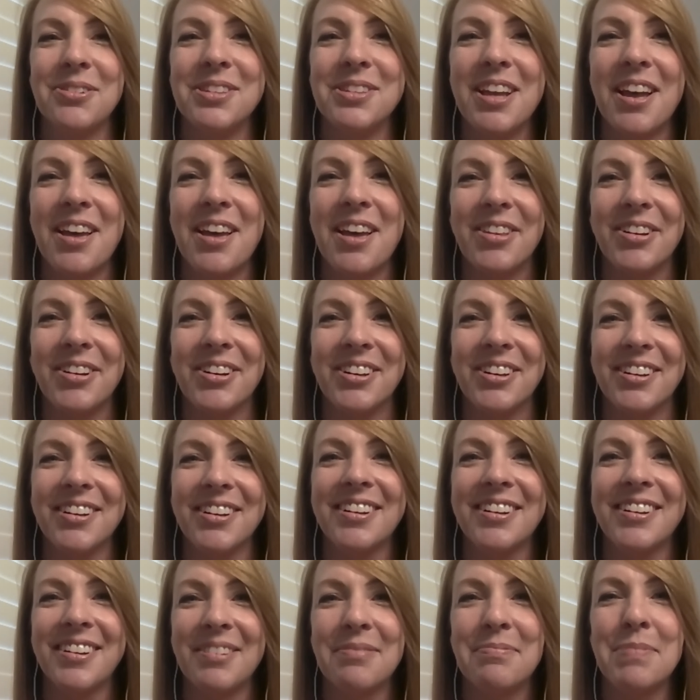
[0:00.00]
those other
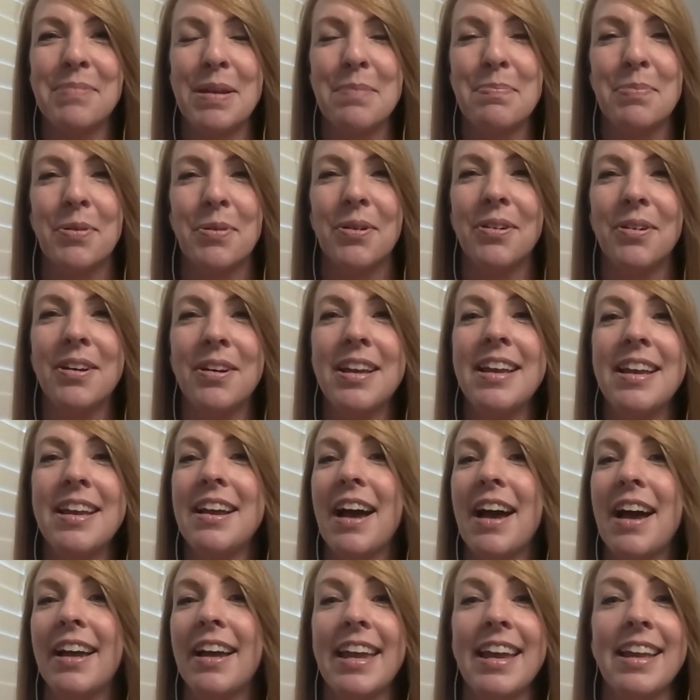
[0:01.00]
people.
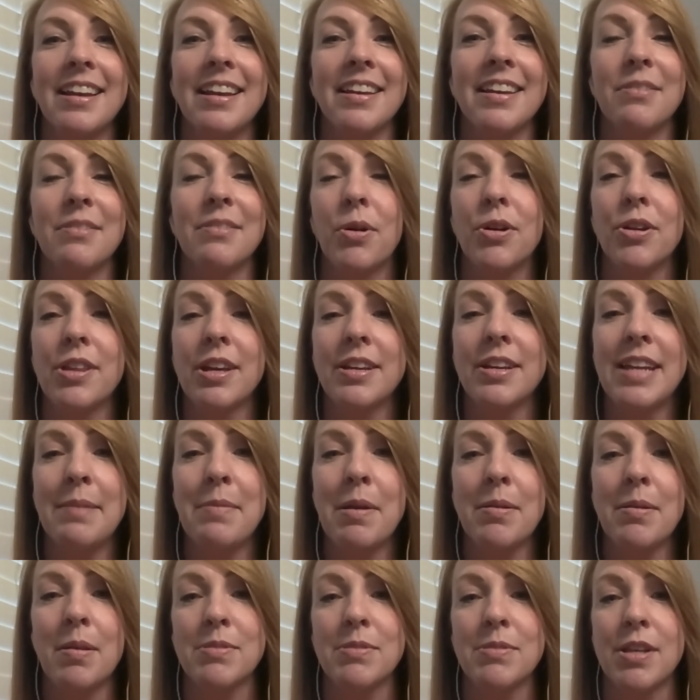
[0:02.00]
Again, what are they
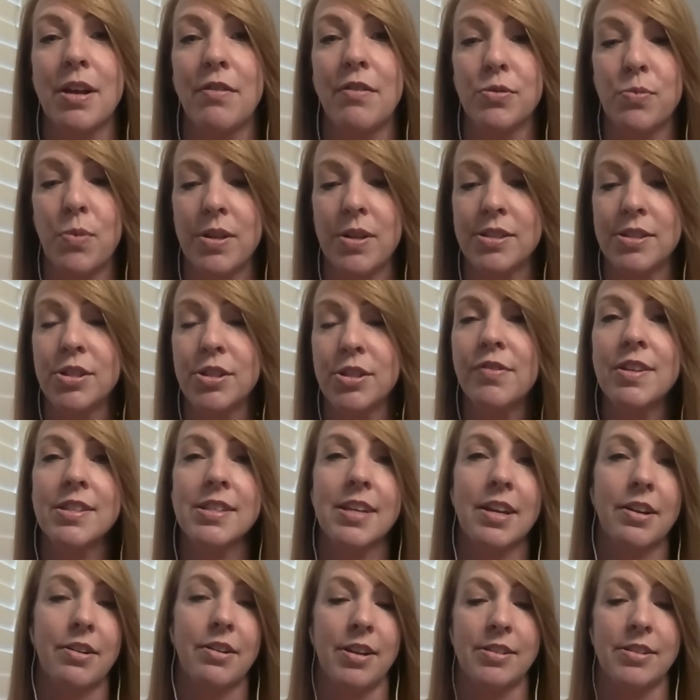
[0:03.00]
naming themselves? What service
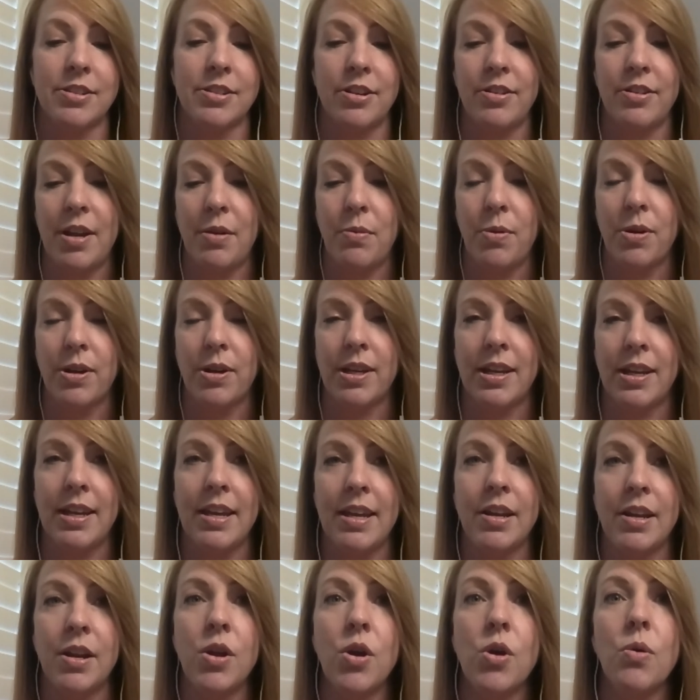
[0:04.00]
areas are they working
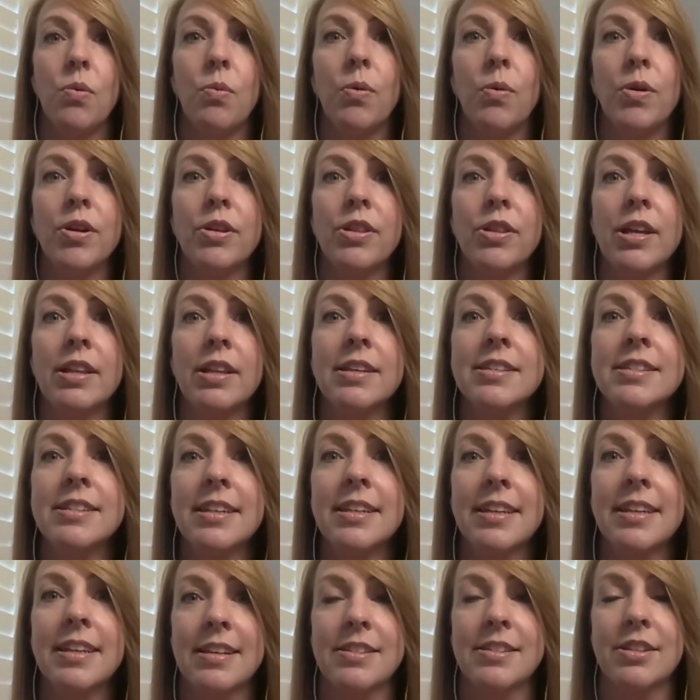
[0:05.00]
in? What are they
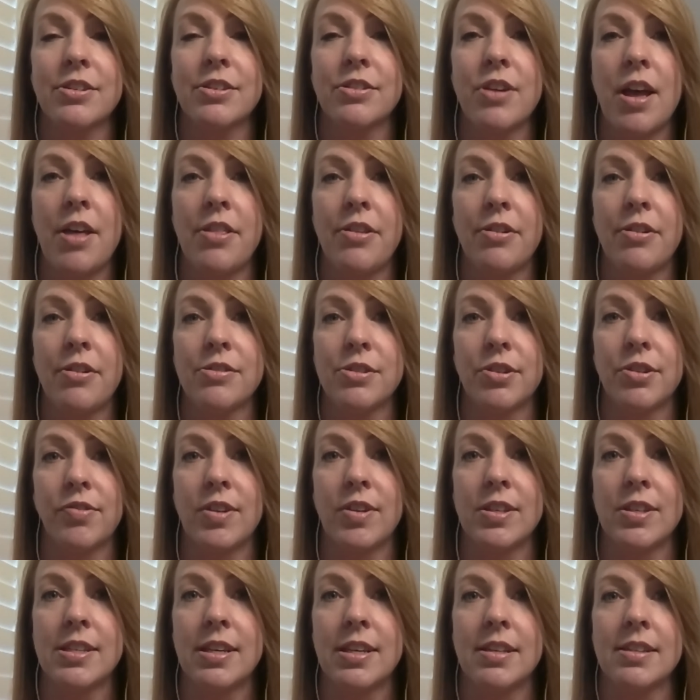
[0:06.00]
listing as their other
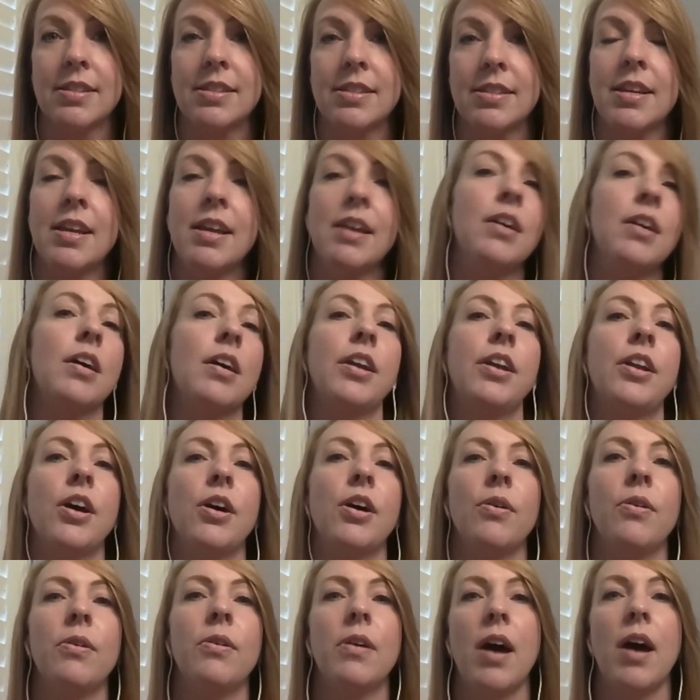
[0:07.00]
services? You
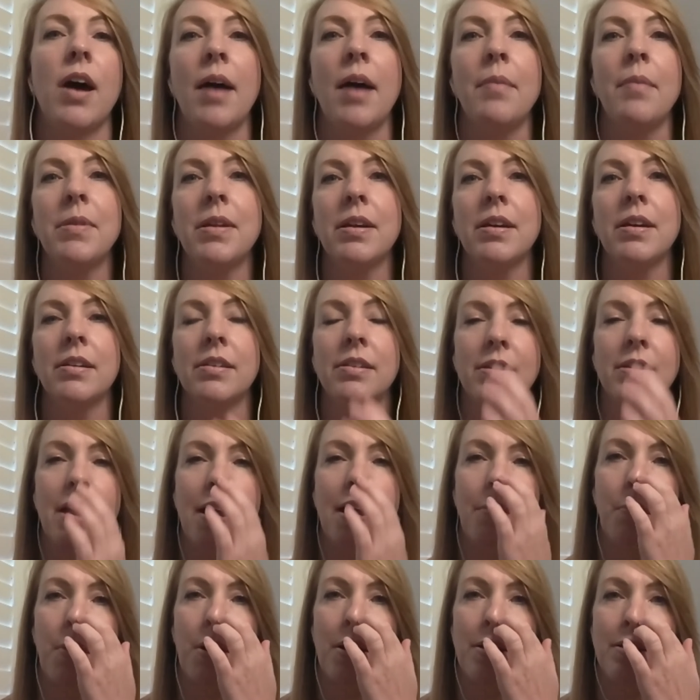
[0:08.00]
know, I'm gonna
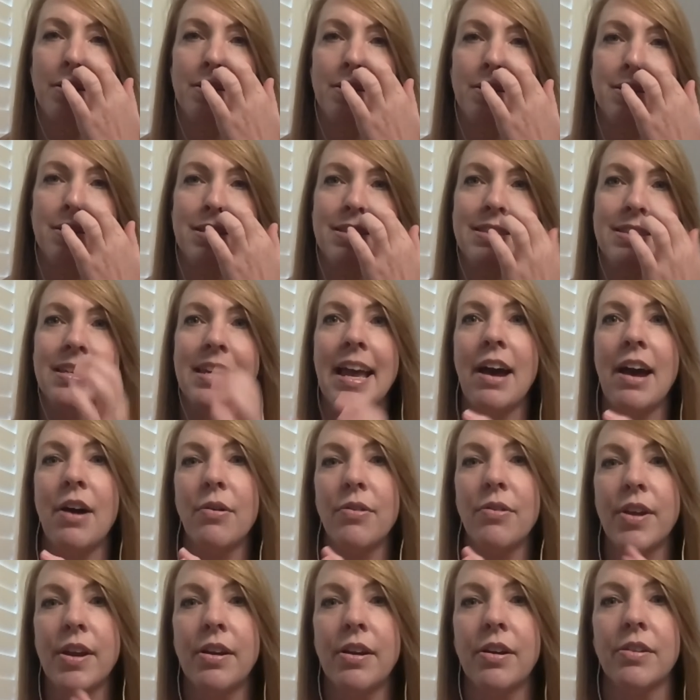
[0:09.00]
I want to see how
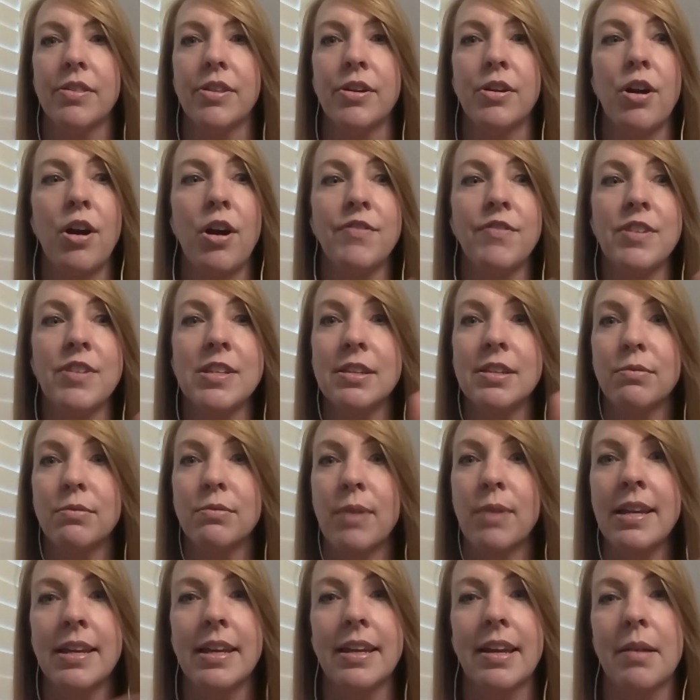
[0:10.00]
they're they're obviously
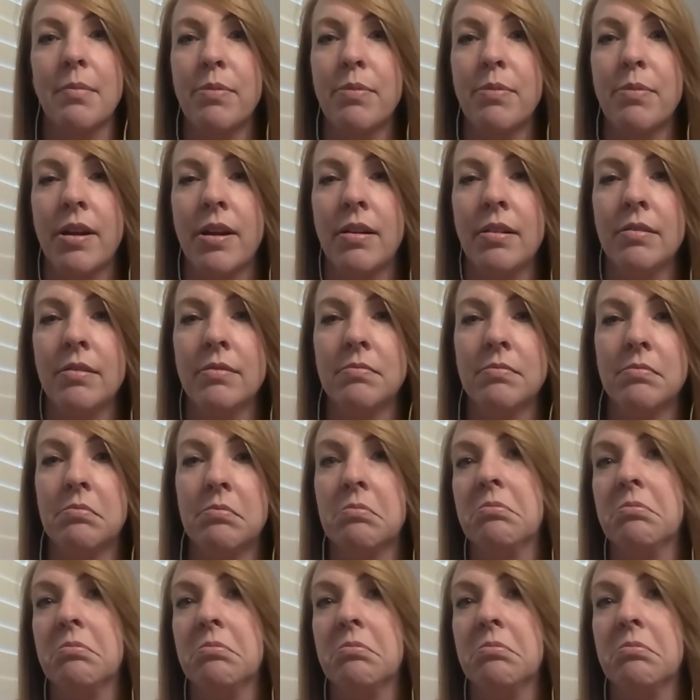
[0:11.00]
ranking up there.